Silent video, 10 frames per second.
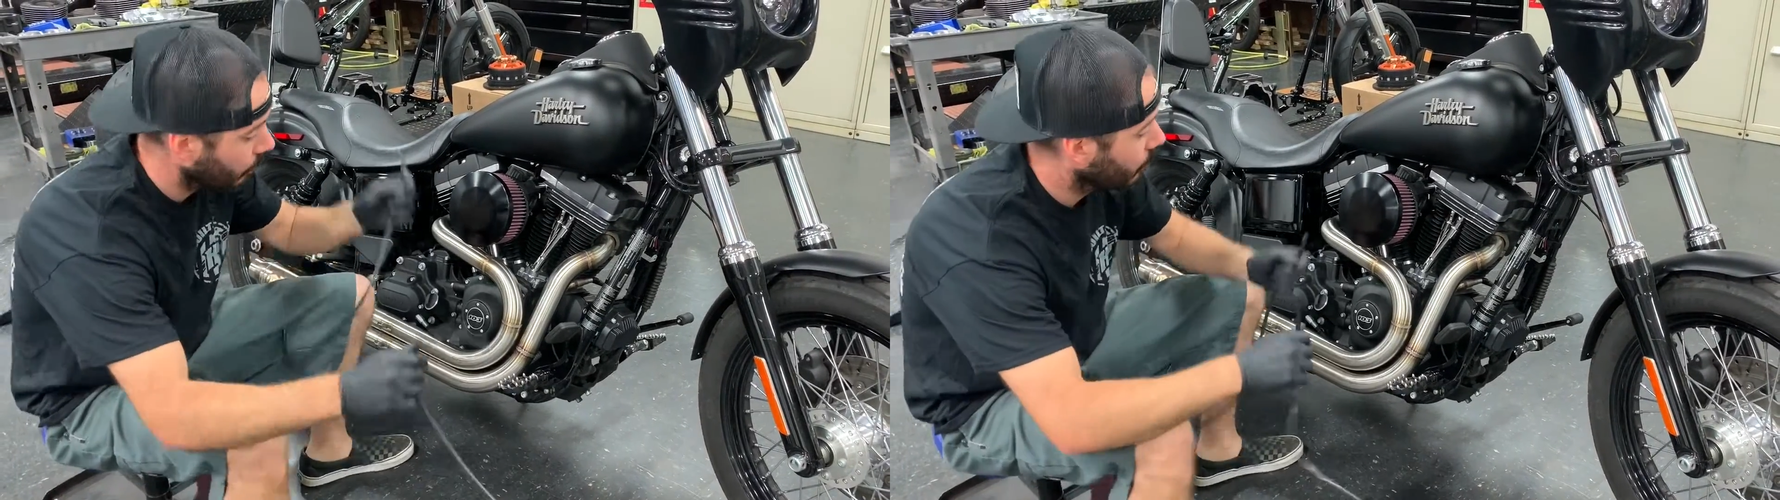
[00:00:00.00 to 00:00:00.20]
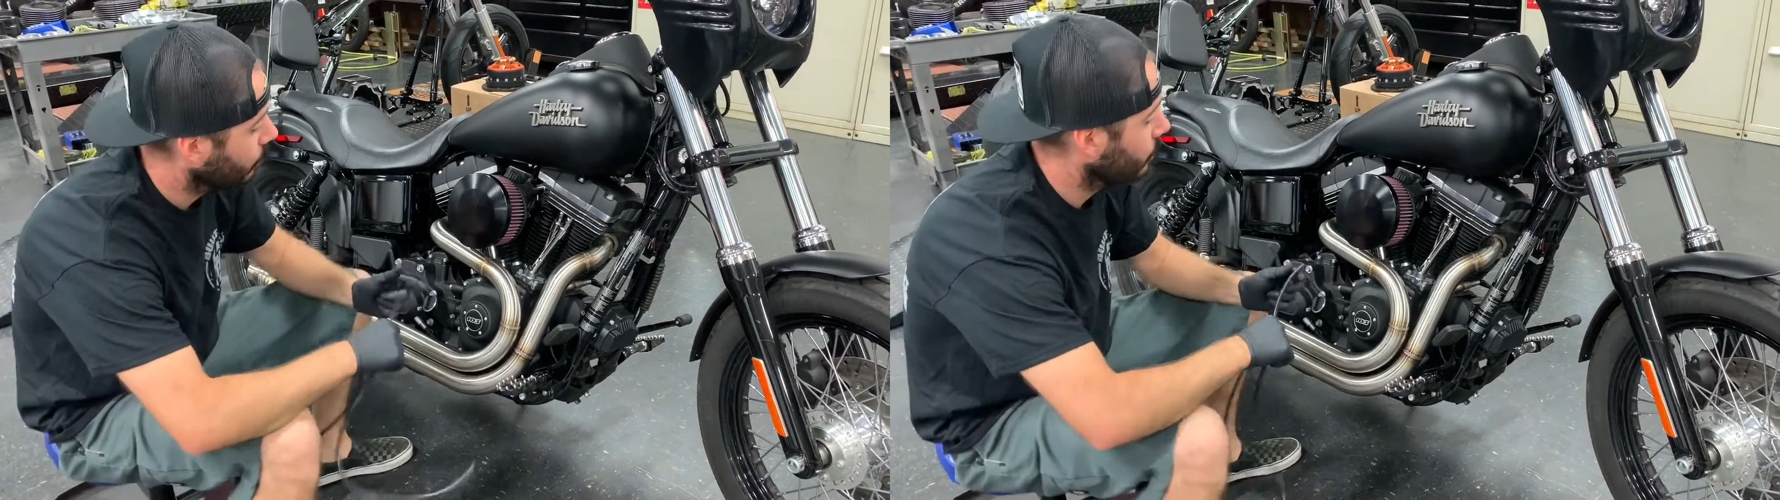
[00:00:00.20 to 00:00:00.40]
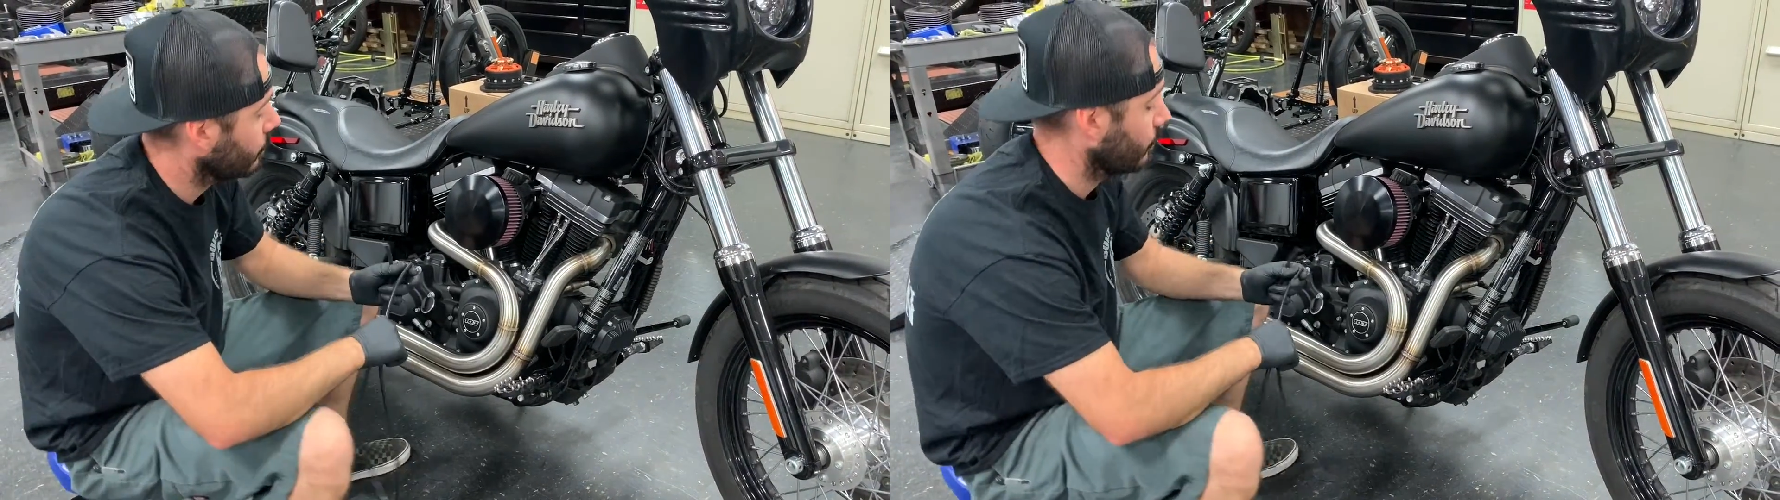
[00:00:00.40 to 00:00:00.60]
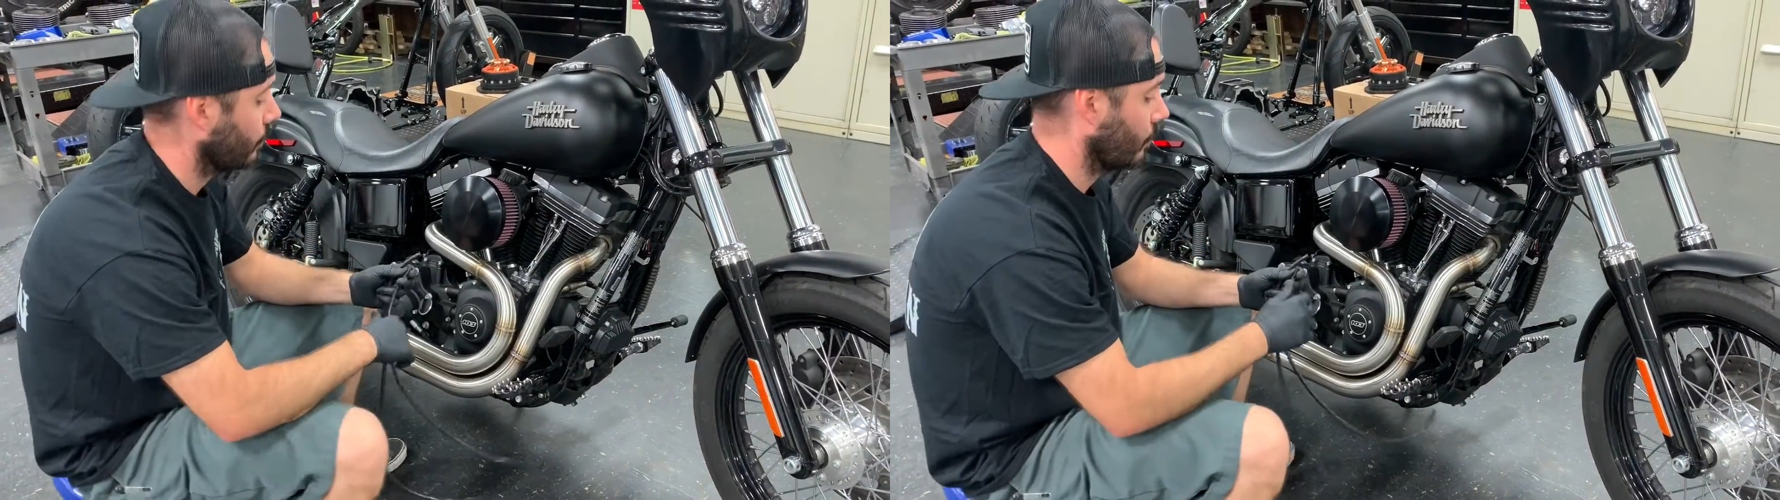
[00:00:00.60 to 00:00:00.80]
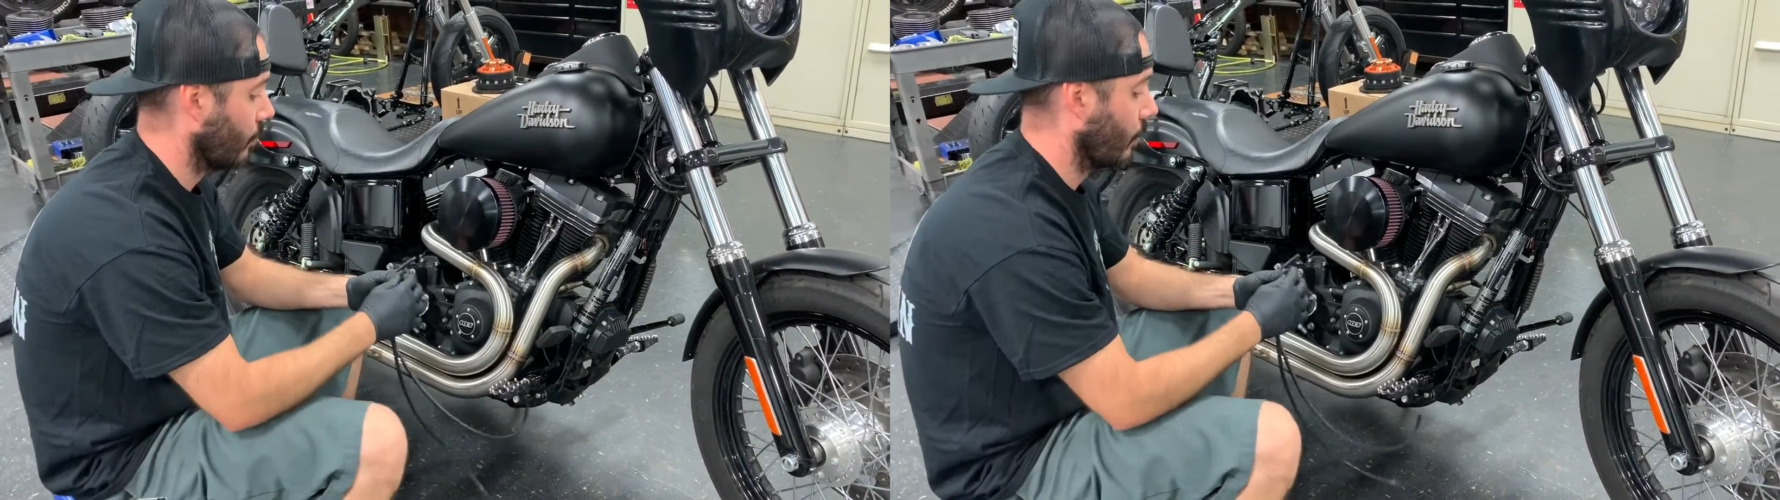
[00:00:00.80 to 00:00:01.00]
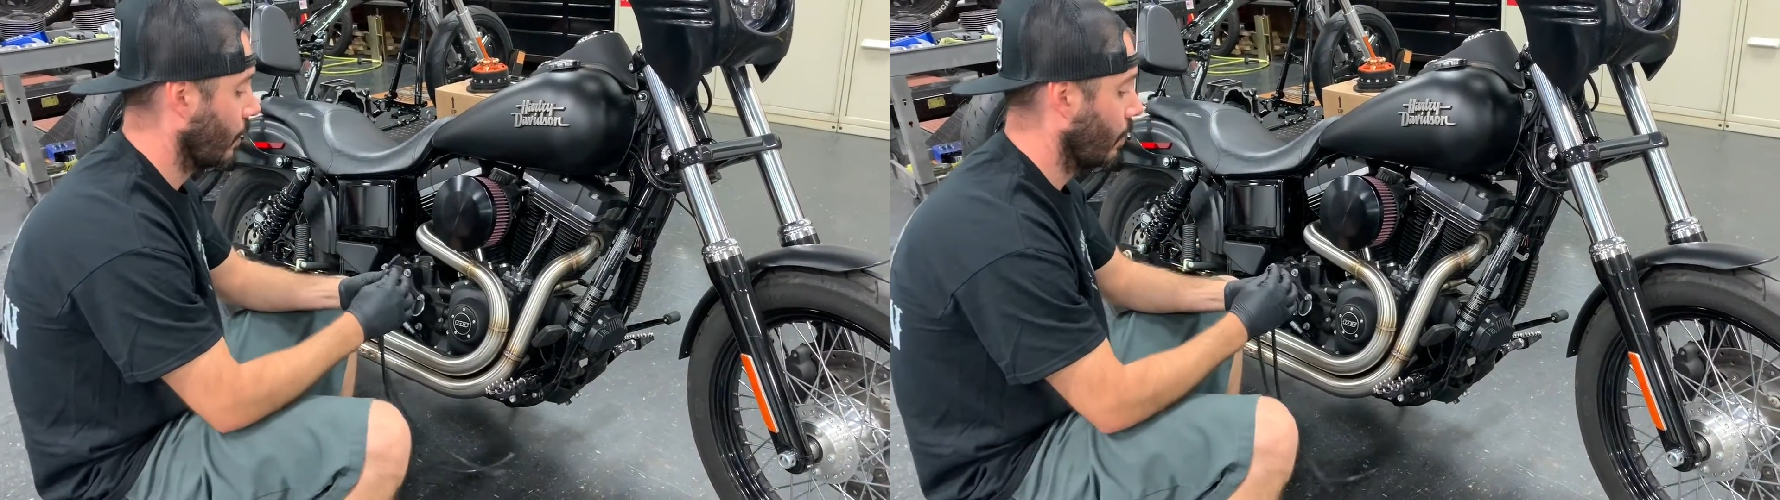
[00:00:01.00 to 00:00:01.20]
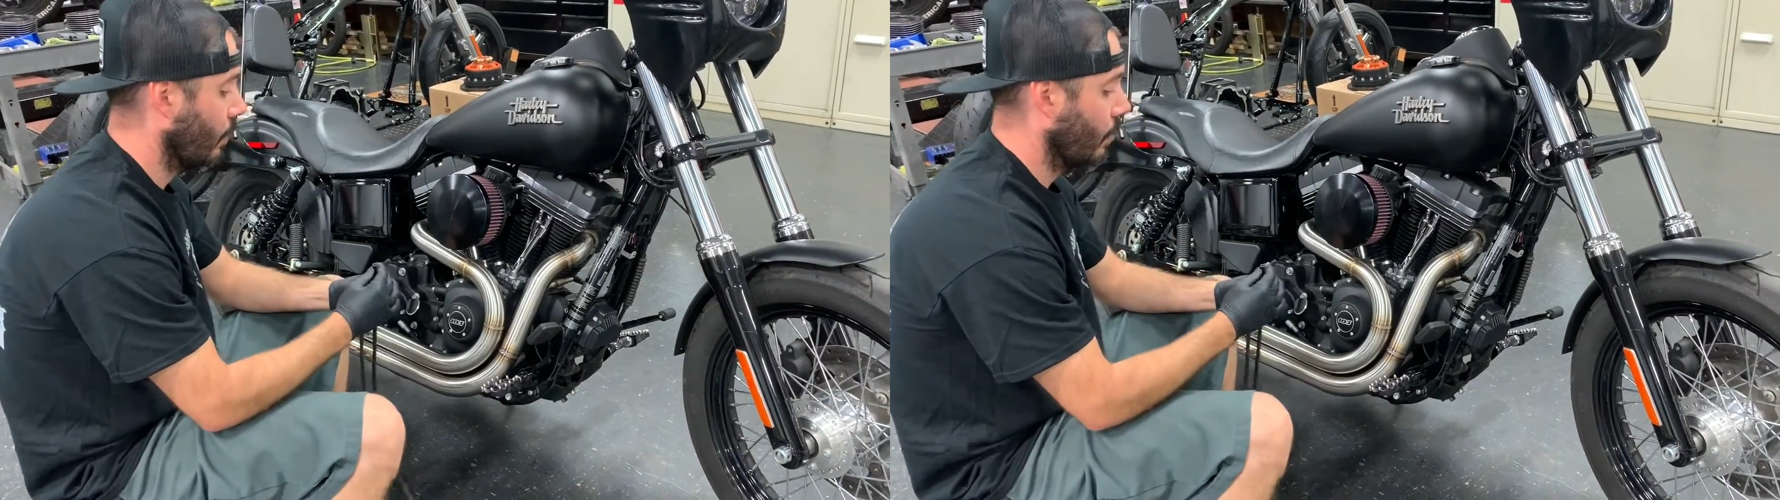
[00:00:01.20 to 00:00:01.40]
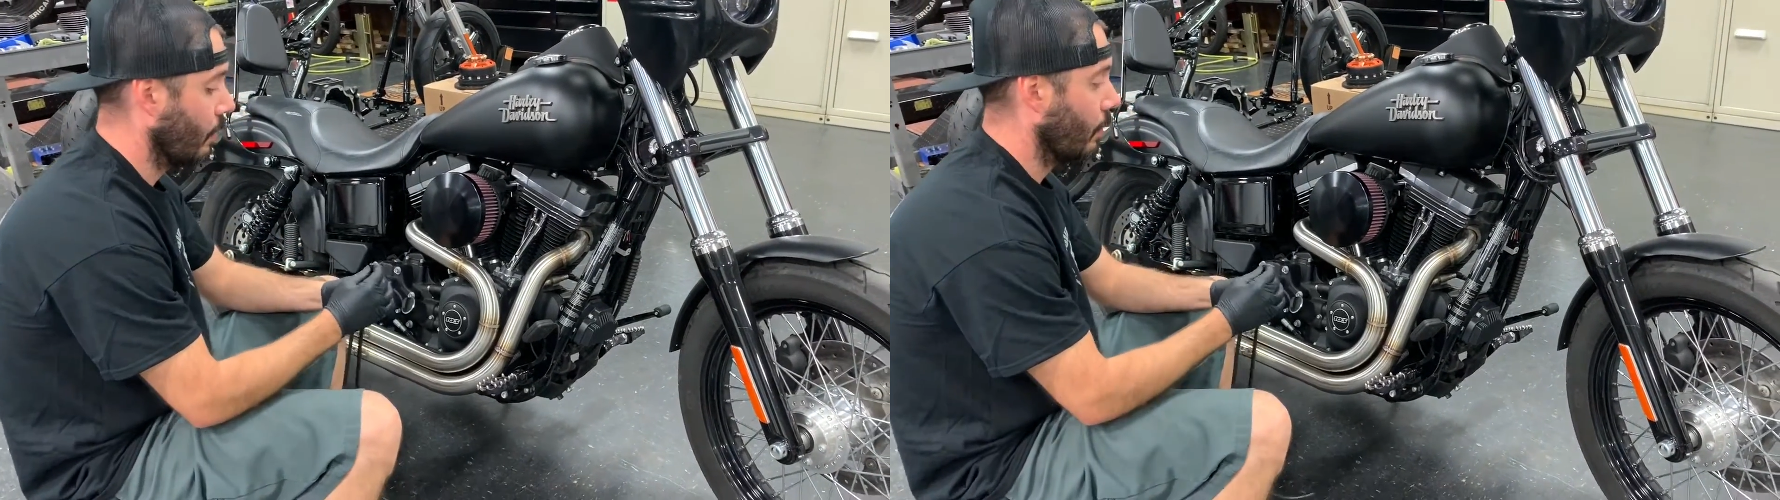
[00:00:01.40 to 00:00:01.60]
them,
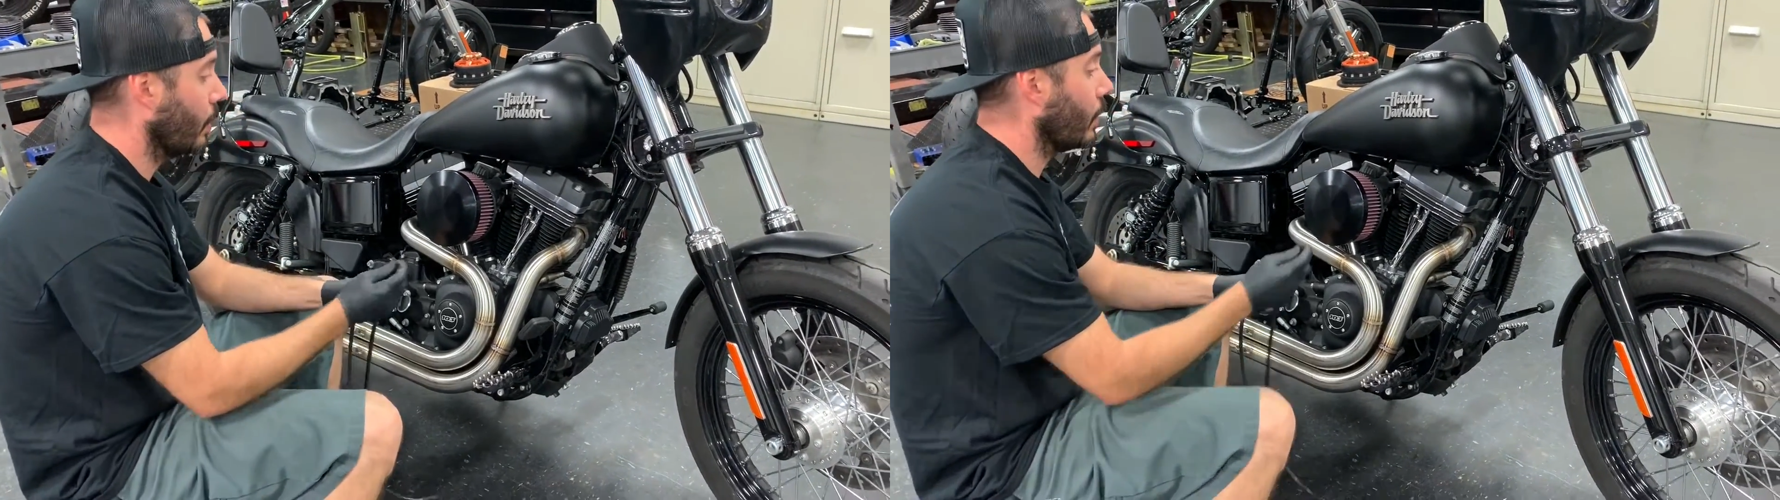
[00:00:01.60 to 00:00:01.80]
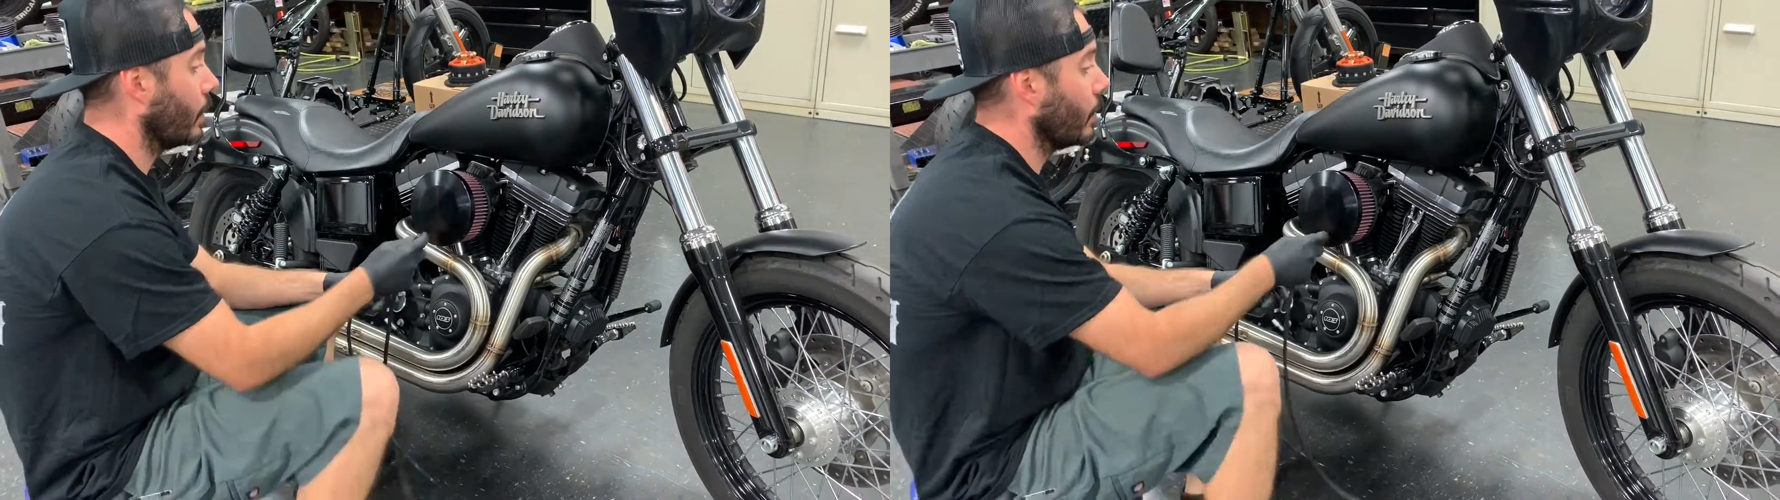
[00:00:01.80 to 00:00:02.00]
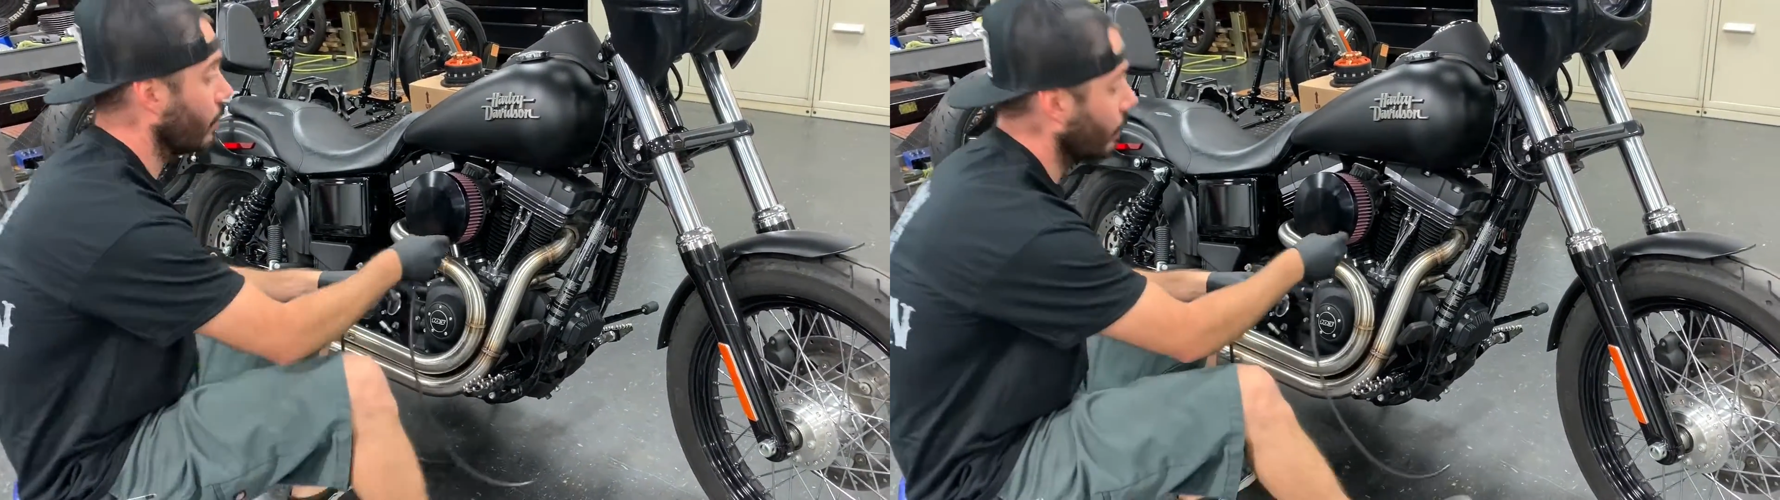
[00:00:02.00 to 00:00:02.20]
and then